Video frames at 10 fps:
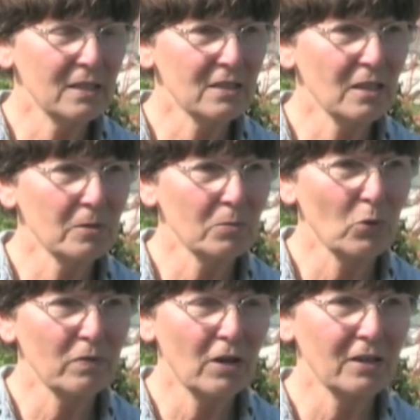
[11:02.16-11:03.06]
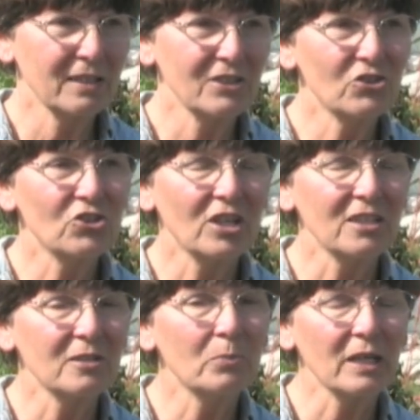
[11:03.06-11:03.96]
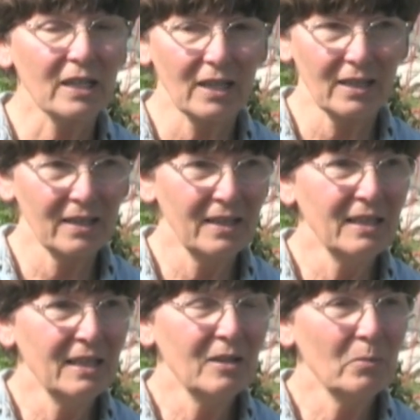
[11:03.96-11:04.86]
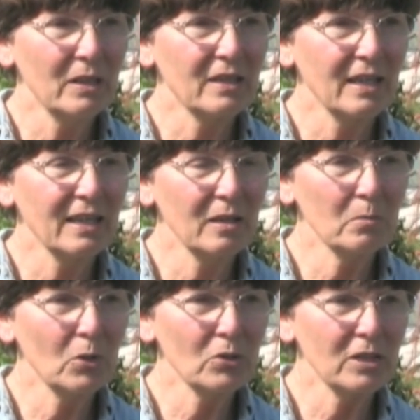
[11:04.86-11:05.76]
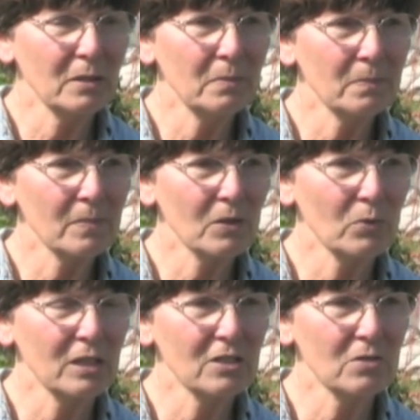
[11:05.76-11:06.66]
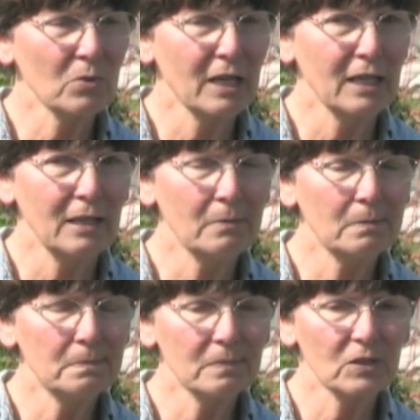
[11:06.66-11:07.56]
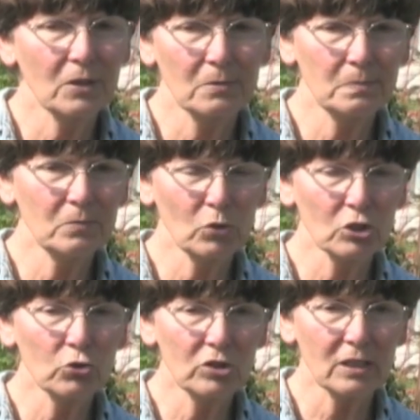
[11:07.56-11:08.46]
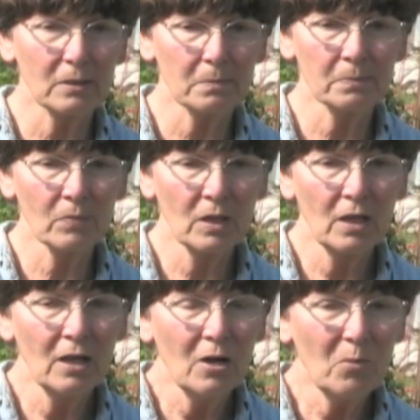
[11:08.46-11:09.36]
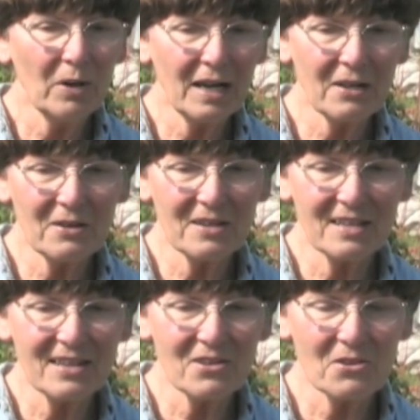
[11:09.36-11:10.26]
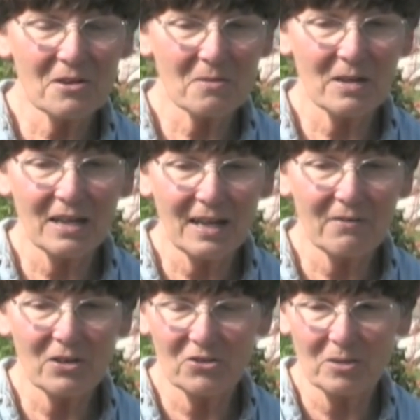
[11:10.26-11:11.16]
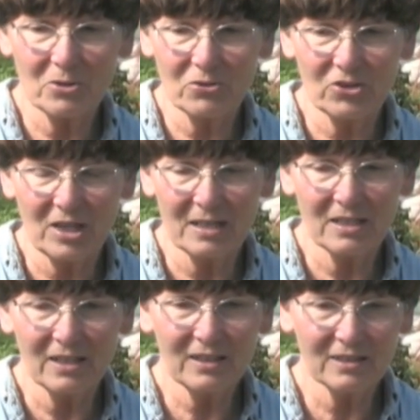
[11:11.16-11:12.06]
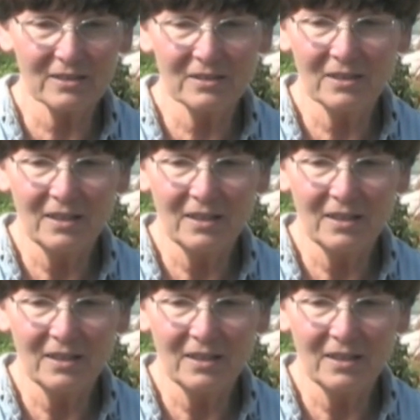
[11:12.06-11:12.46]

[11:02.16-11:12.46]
and some of them we've hardly started picking, but they get moldy when it's rainy, so we're losing them. But another thing about having some of those high tunnels,